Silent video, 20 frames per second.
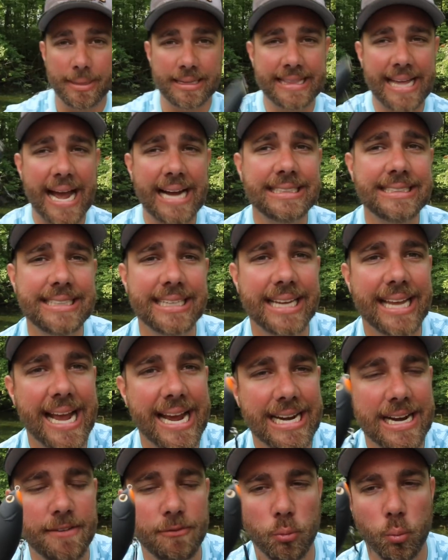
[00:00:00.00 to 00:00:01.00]
But that's the
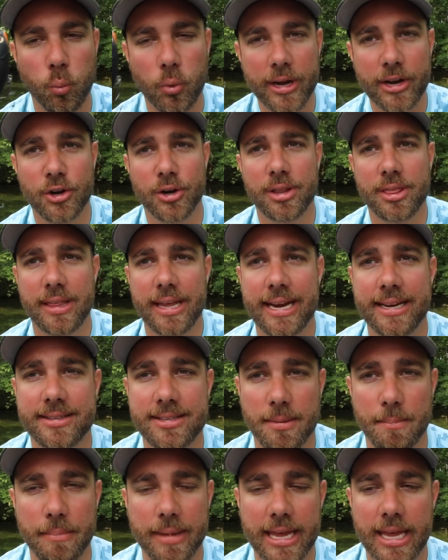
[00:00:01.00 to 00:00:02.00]
kind of weird thing
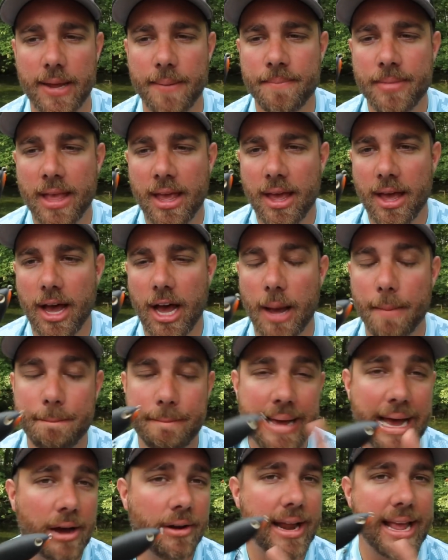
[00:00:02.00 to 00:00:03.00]
to me
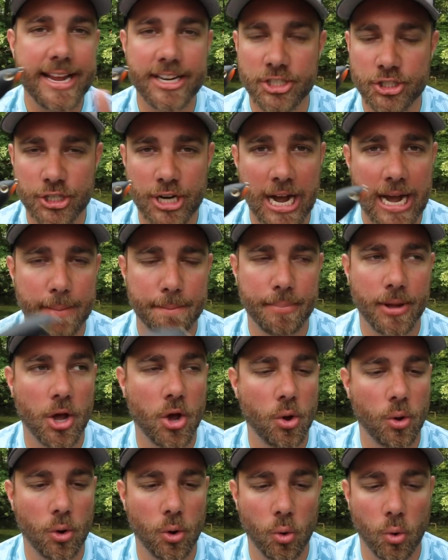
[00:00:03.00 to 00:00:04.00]
about a
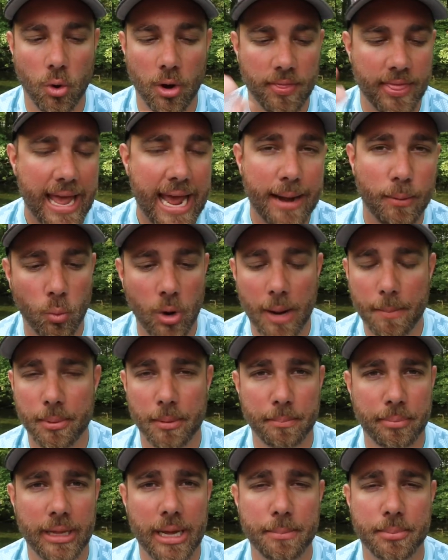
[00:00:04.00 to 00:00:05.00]
Choppo or that
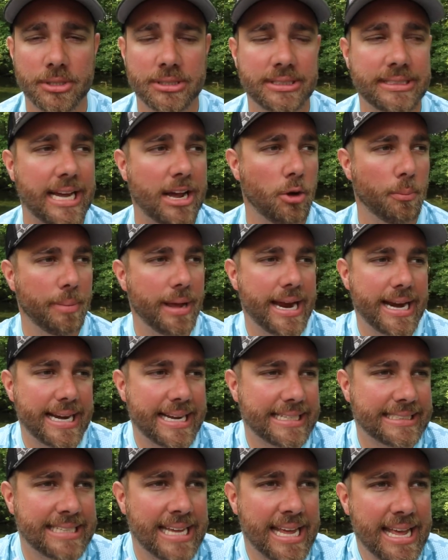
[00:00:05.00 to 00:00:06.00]
whopper plopper style bait,
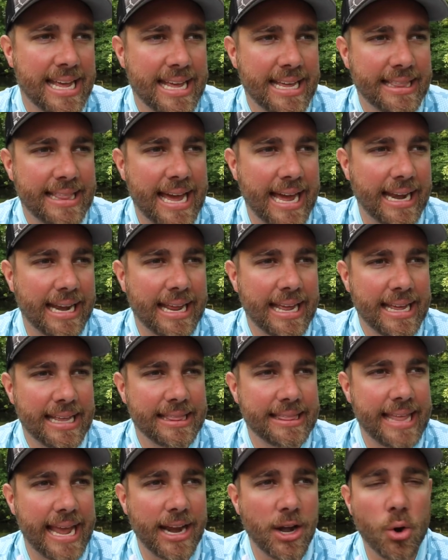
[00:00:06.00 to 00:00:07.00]
is that
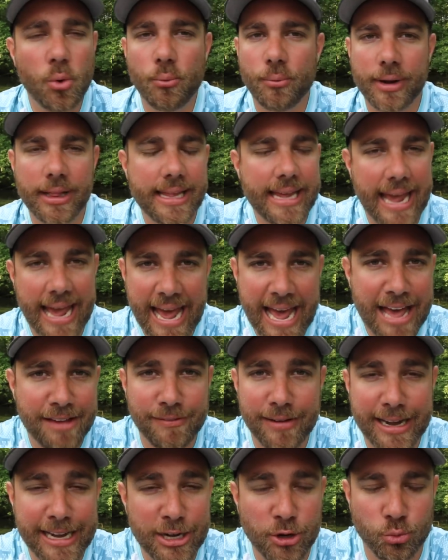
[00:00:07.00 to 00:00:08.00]
they don't really
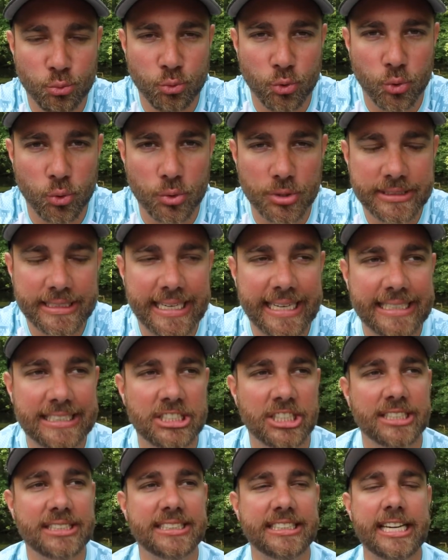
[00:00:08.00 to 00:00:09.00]
have any rules. It
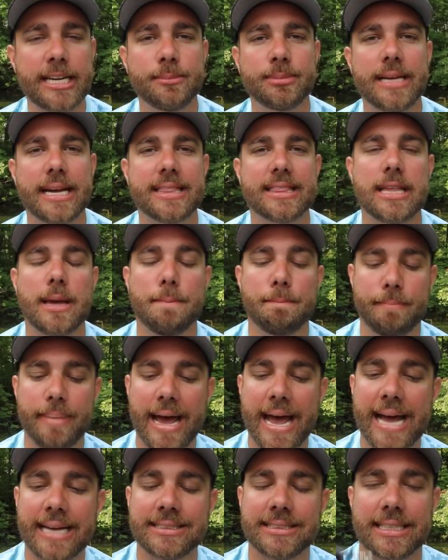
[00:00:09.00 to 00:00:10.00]
just seems like the
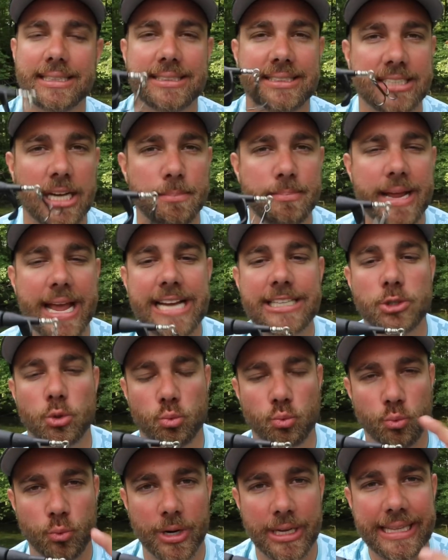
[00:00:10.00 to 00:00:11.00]
bass some days
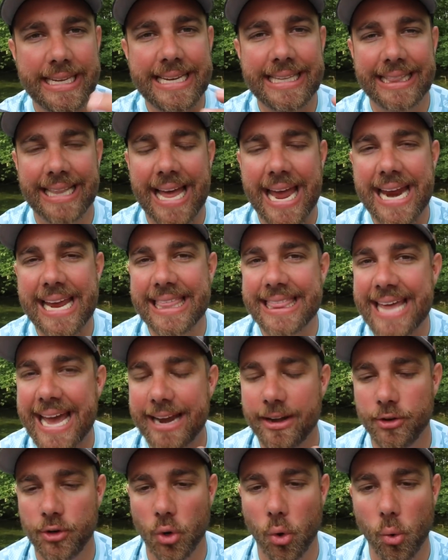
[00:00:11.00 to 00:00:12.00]
really like
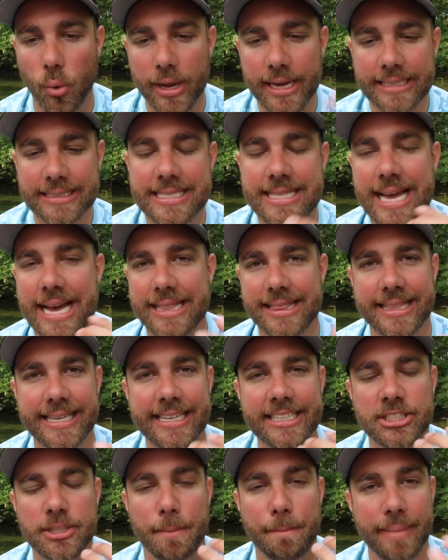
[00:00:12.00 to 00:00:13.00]
that noise that
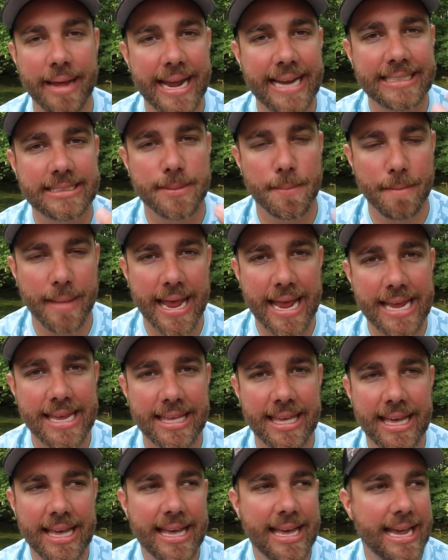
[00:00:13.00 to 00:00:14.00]
these baits
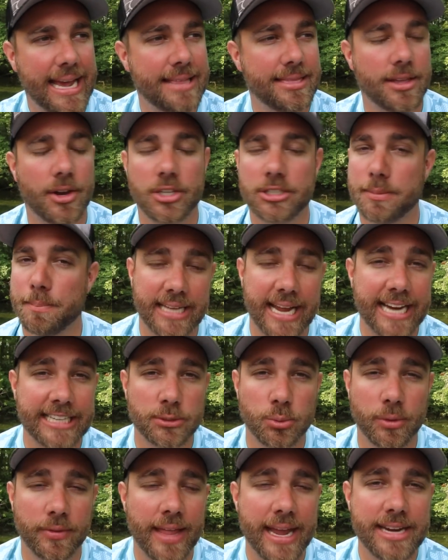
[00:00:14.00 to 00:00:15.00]
make, and there's
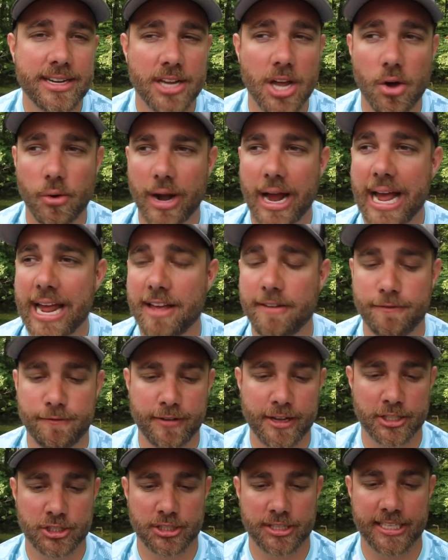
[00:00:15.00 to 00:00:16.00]
days when they don't. I have
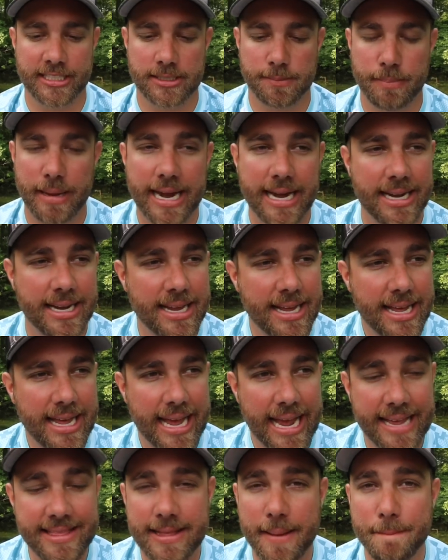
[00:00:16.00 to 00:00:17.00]
fished this bait
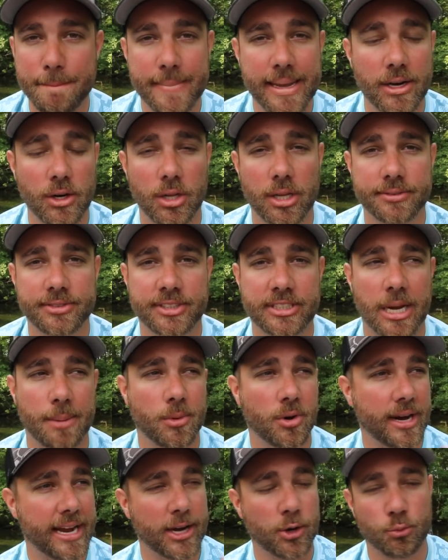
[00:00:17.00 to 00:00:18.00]
in the middle of
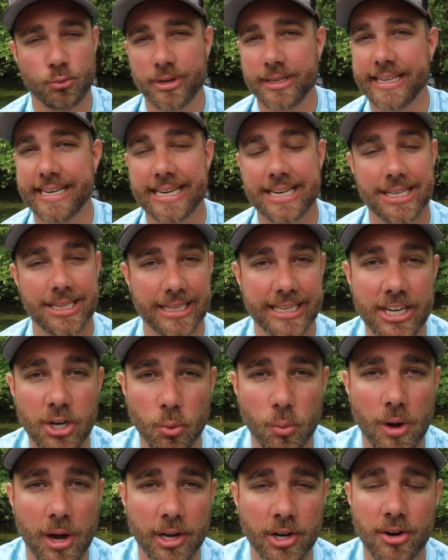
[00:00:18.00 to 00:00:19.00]
summer in really
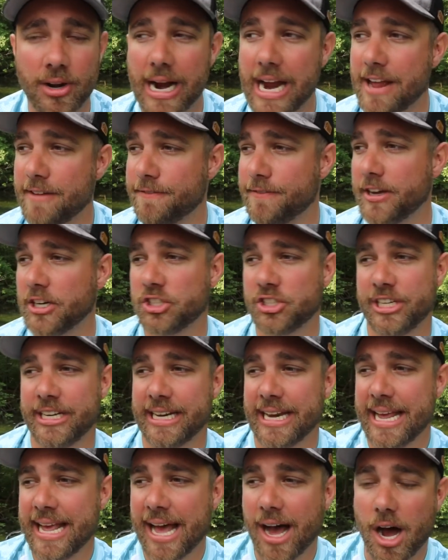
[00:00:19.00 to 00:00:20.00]
clear water. I have fished
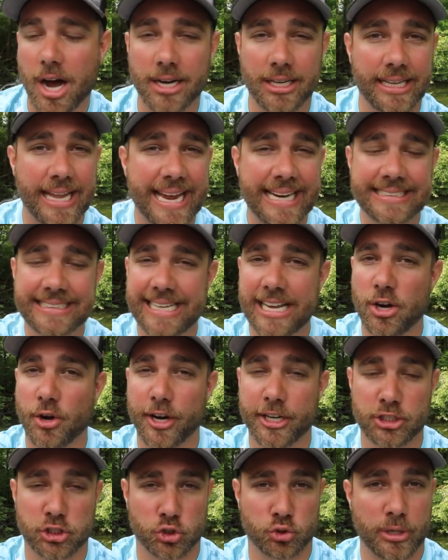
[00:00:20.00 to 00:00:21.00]
it on lakes that
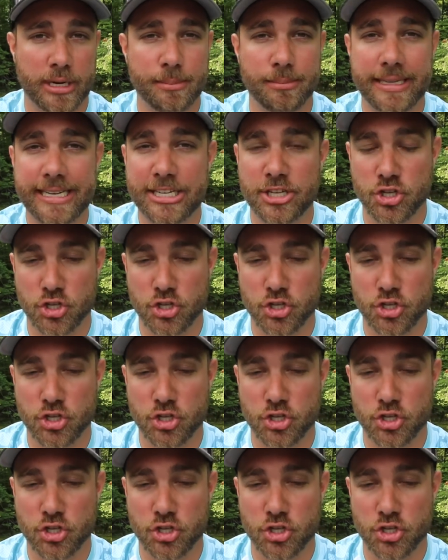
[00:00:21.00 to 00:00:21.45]
are extremely